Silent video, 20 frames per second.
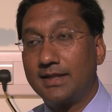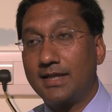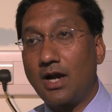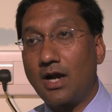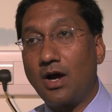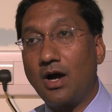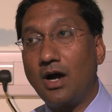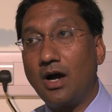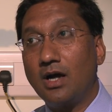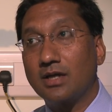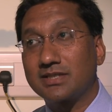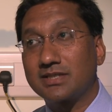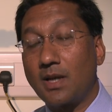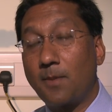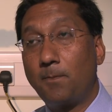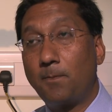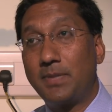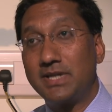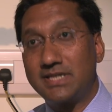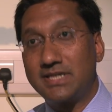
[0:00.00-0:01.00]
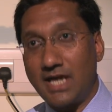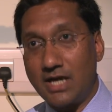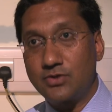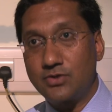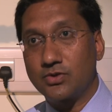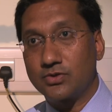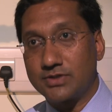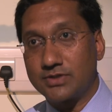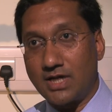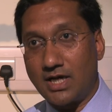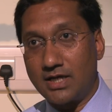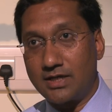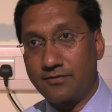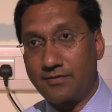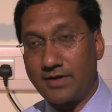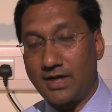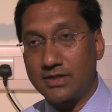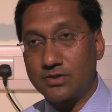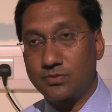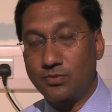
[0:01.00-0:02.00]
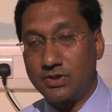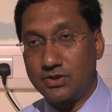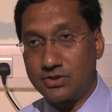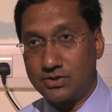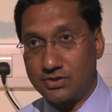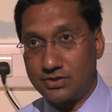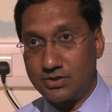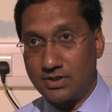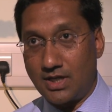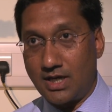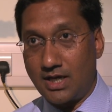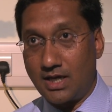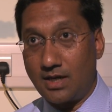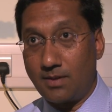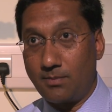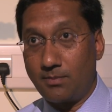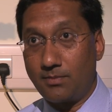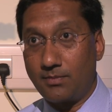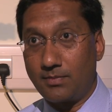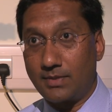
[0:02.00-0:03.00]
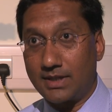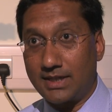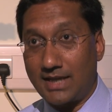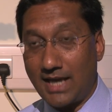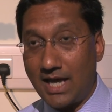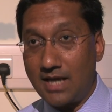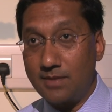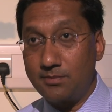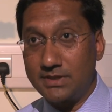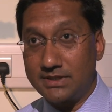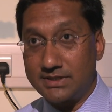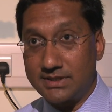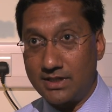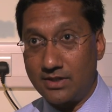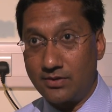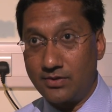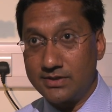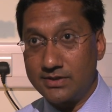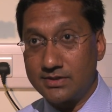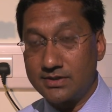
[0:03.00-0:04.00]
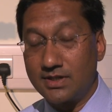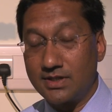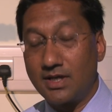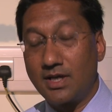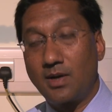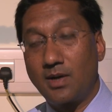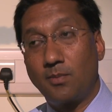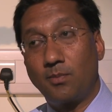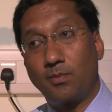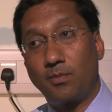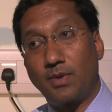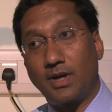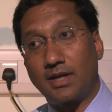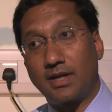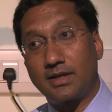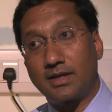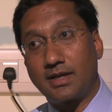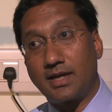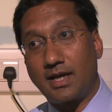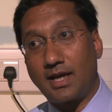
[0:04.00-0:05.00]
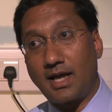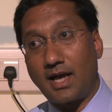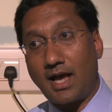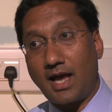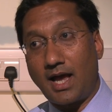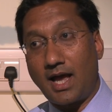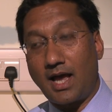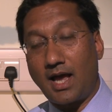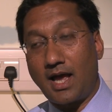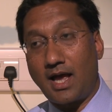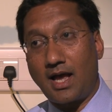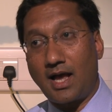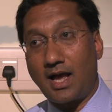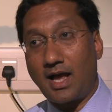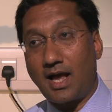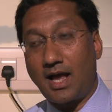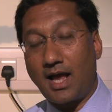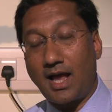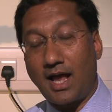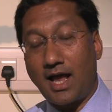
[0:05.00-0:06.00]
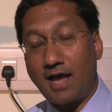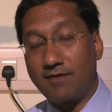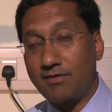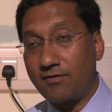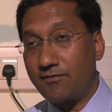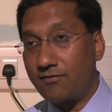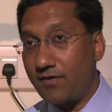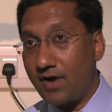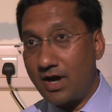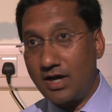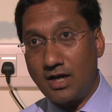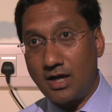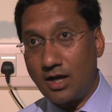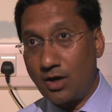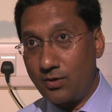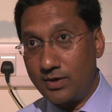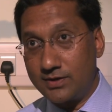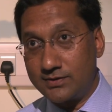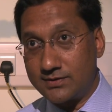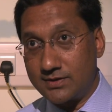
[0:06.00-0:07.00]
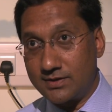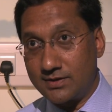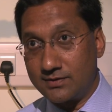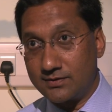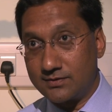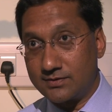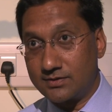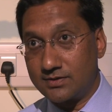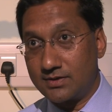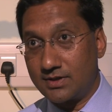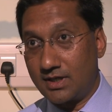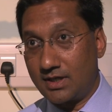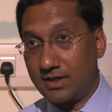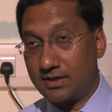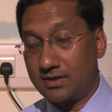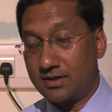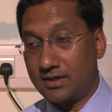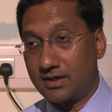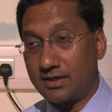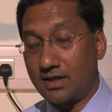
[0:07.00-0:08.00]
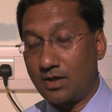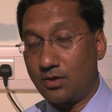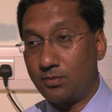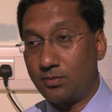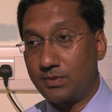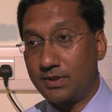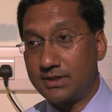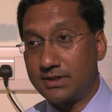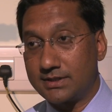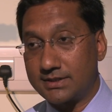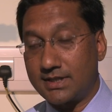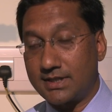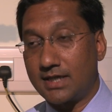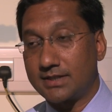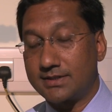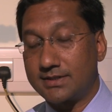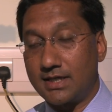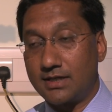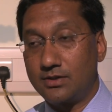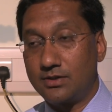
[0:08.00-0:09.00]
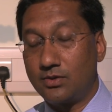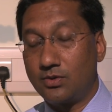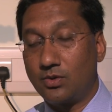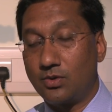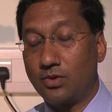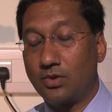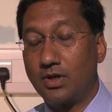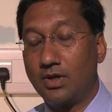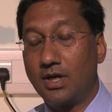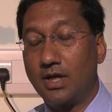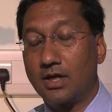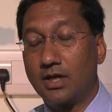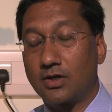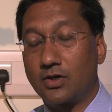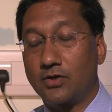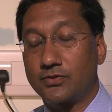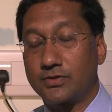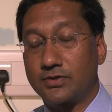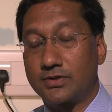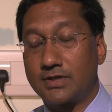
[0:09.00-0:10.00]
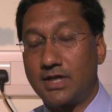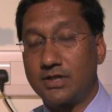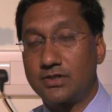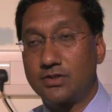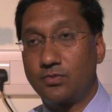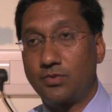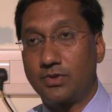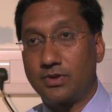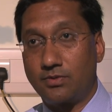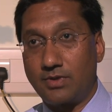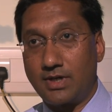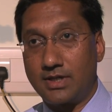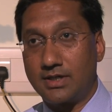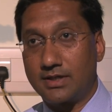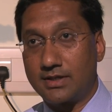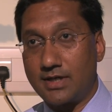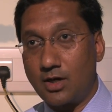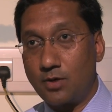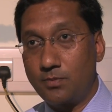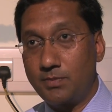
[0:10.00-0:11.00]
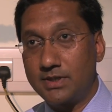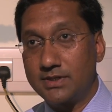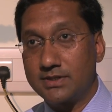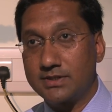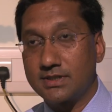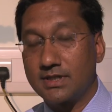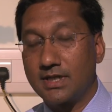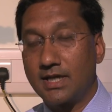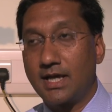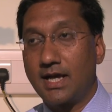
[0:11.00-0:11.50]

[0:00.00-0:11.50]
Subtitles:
There are some potential side effects which can be serious, but have a very low incidence, and that will be discussed at your consultation with the radiotherapist.